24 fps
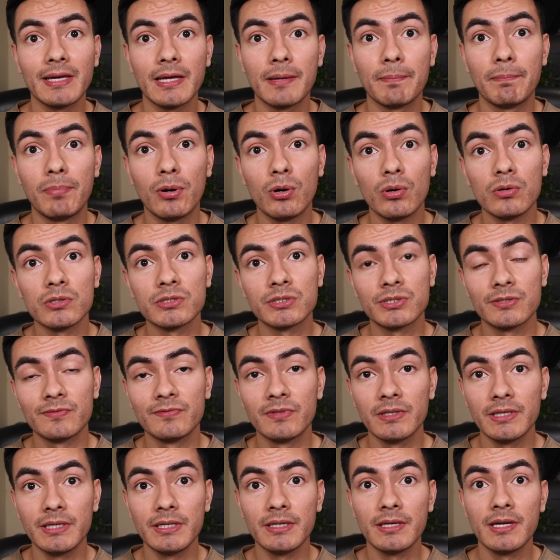
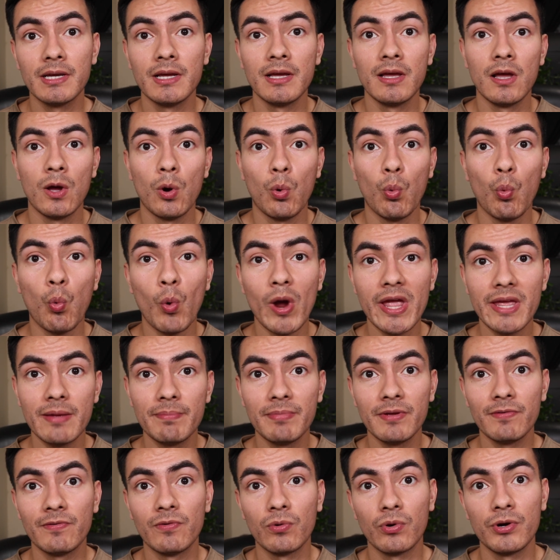impulsively, wait
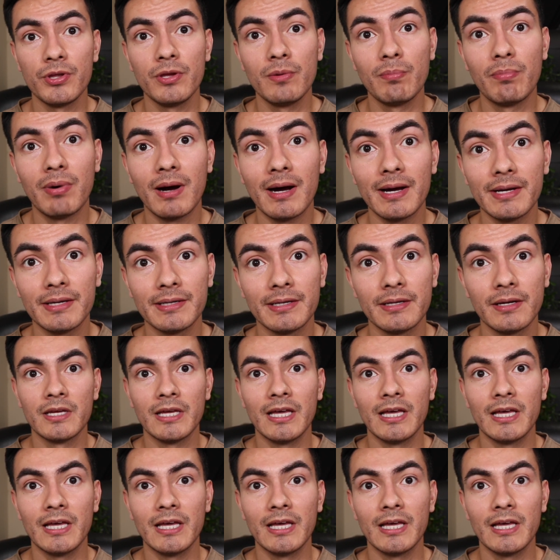before you buy it.